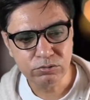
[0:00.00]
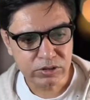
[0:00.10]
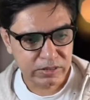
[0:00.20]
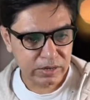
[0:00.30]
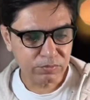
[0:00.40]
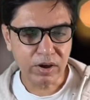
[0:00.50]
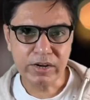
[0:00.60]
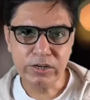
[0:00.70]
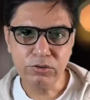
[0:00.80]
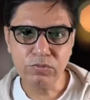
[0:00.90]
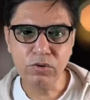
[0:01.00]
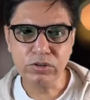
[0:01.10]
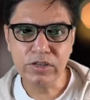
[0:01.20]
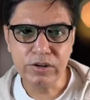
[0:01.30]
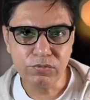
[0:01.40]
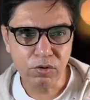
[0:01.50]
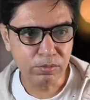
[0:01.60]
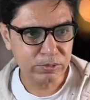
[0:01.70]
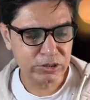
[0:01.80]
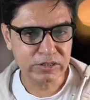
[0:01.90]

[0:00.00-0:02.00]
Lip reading: And then finally, you have got the information,